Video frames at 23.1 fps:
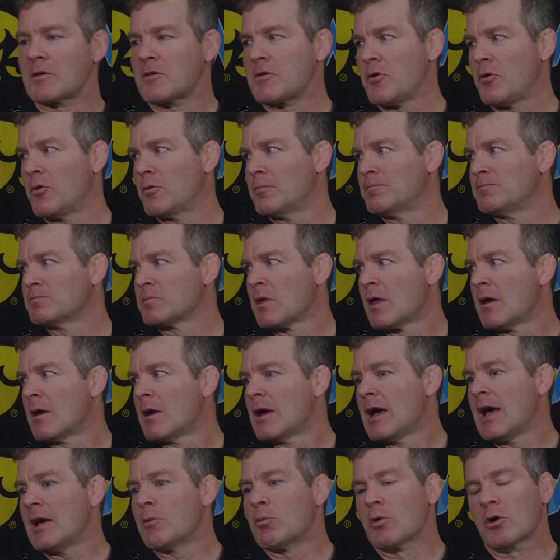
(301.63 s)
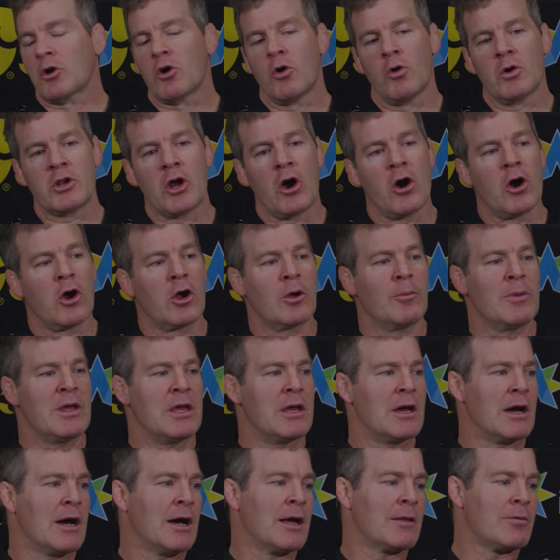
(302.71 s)
So, hey, we're going to
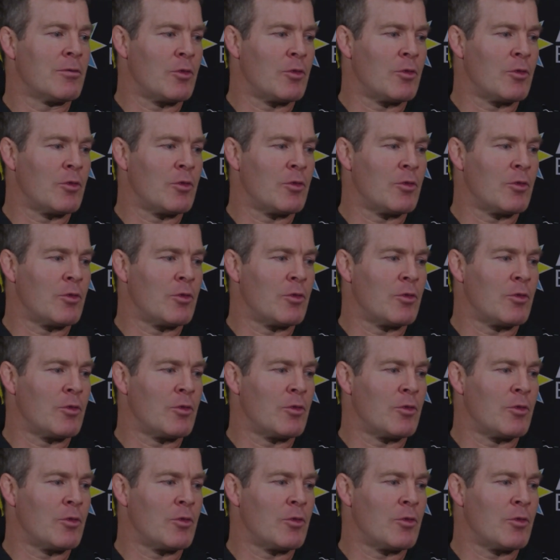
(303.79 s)
Army on